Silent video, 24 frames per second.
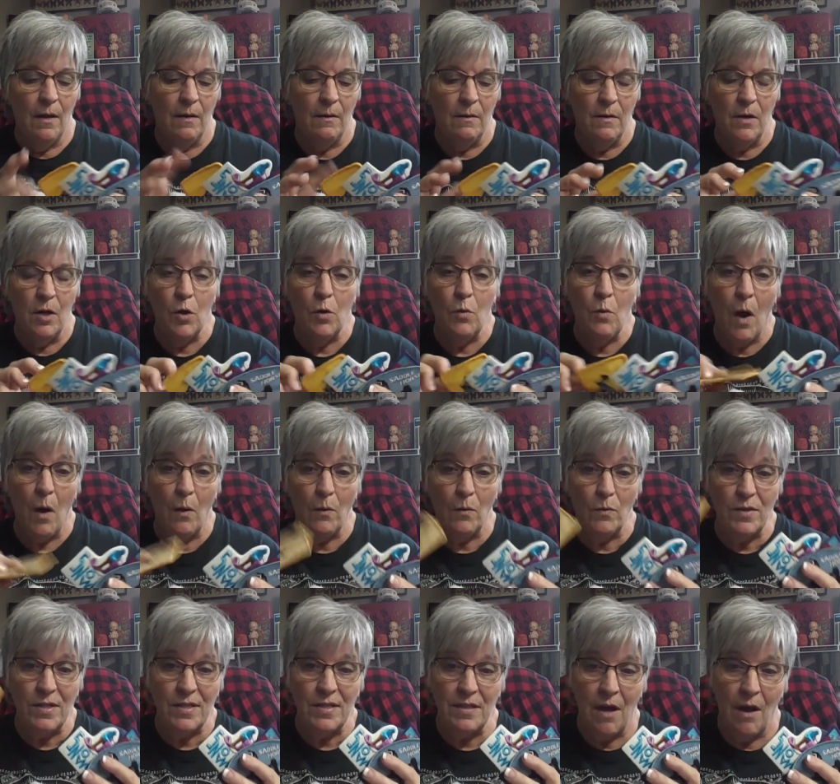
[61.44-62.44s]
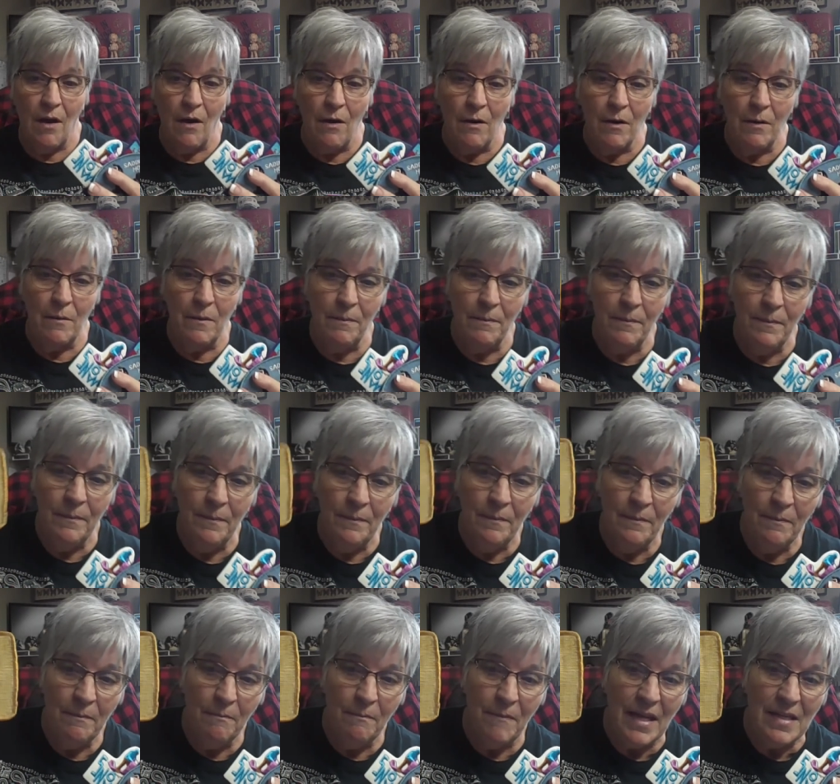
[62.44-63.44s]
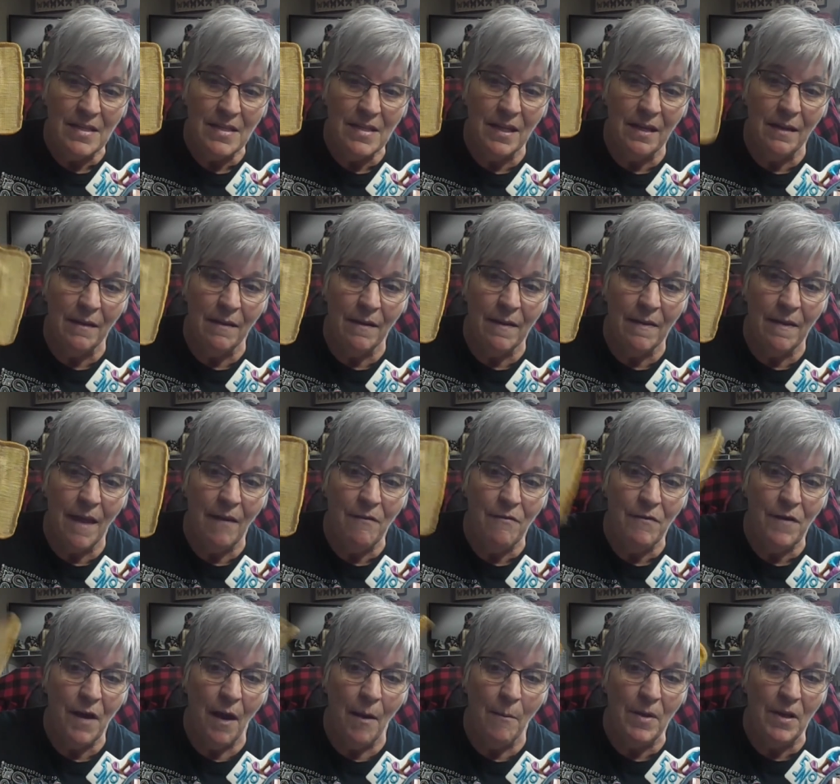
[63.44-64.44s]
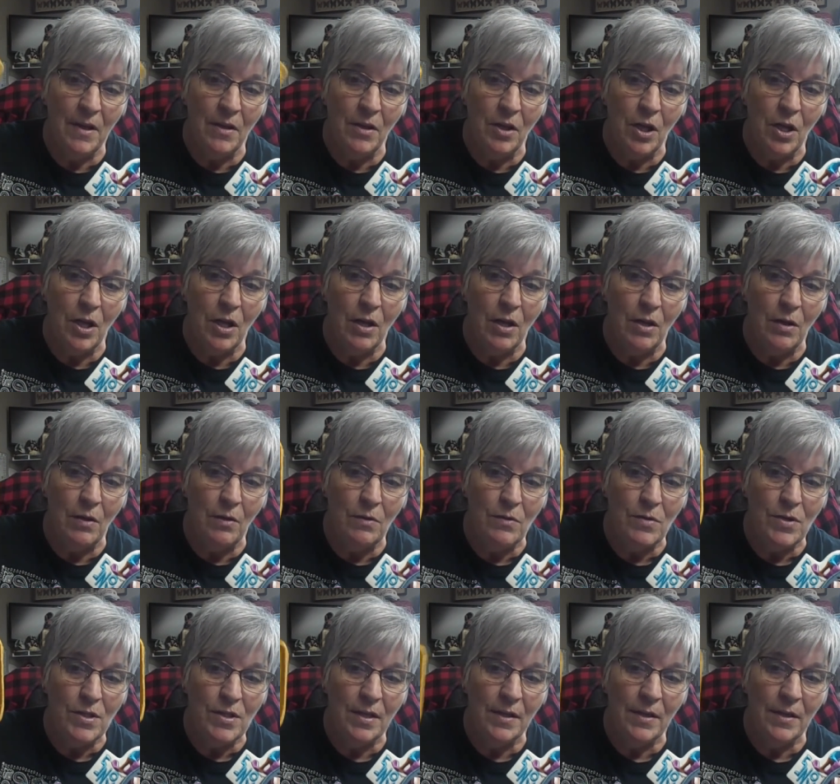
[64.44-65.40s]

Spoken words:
new old stock. Basically, they've not been used.